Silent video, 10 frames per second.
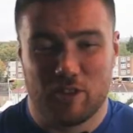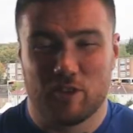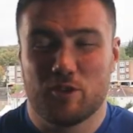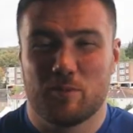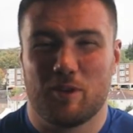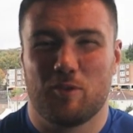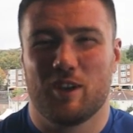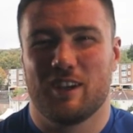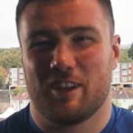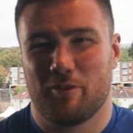and lose a bit of
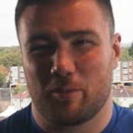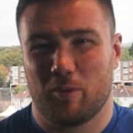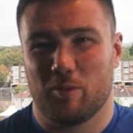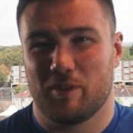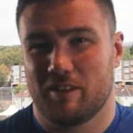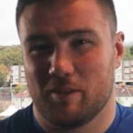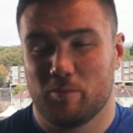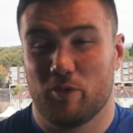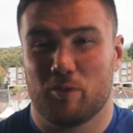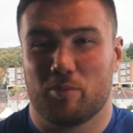weight and rugby want me
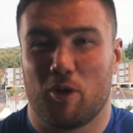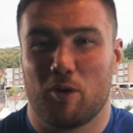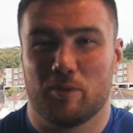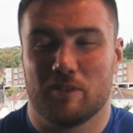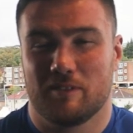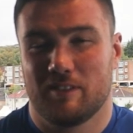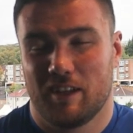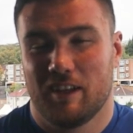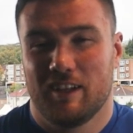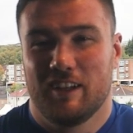to move to prop and
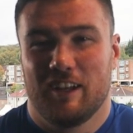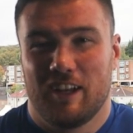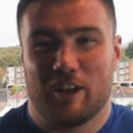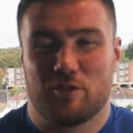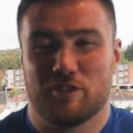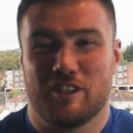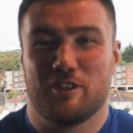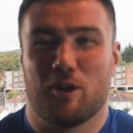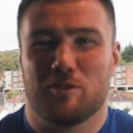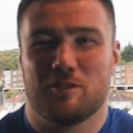I chose the
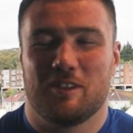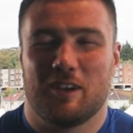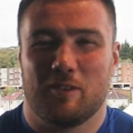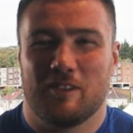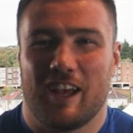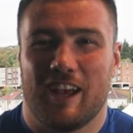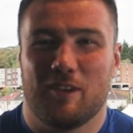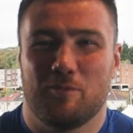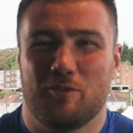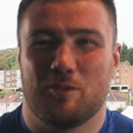easy option. I mean,
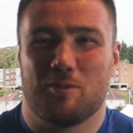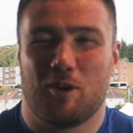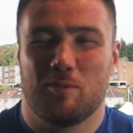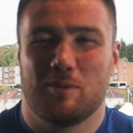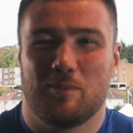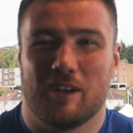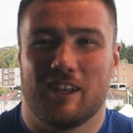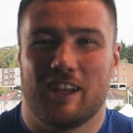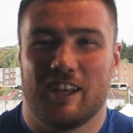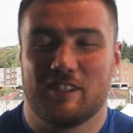uh, moved to prop, but
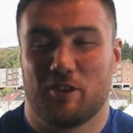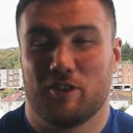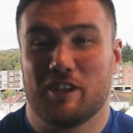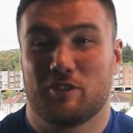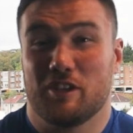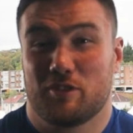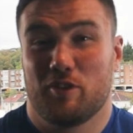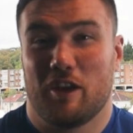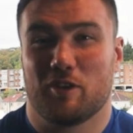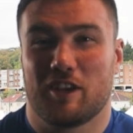uh, it's turned it's, it's,
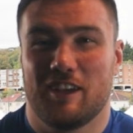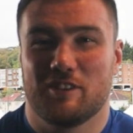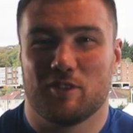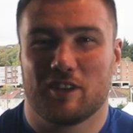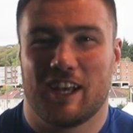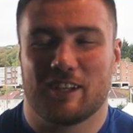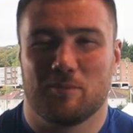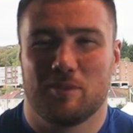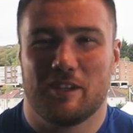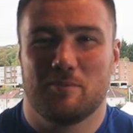turned out okay, so I can't
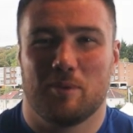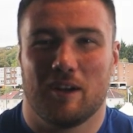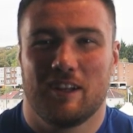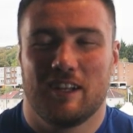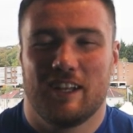complain. But